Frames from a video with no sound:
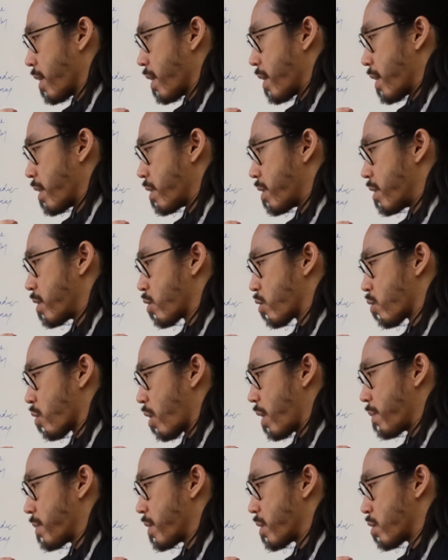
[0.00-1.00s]
he
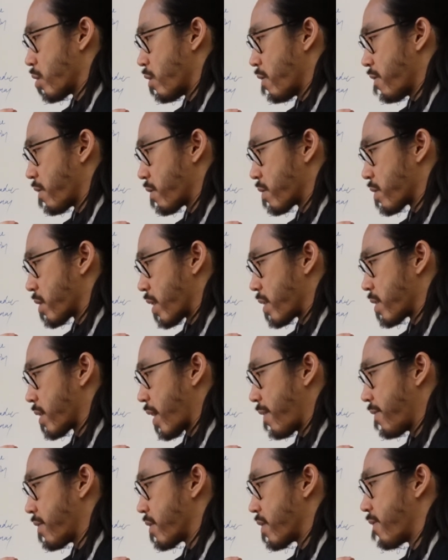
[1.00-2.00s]
described the Sophos as
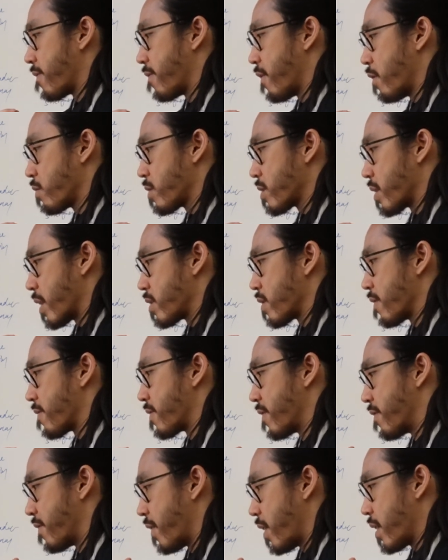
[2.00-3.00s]
having a false sense of
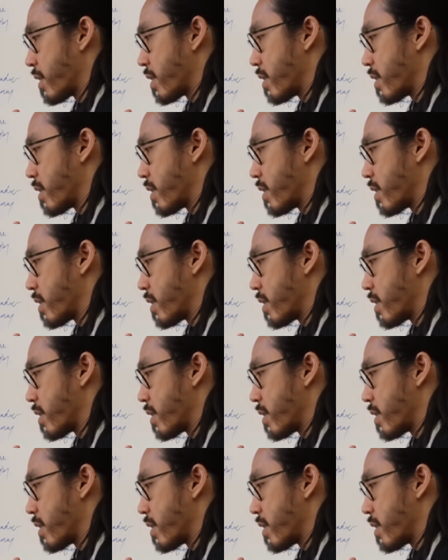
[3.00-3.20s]
divine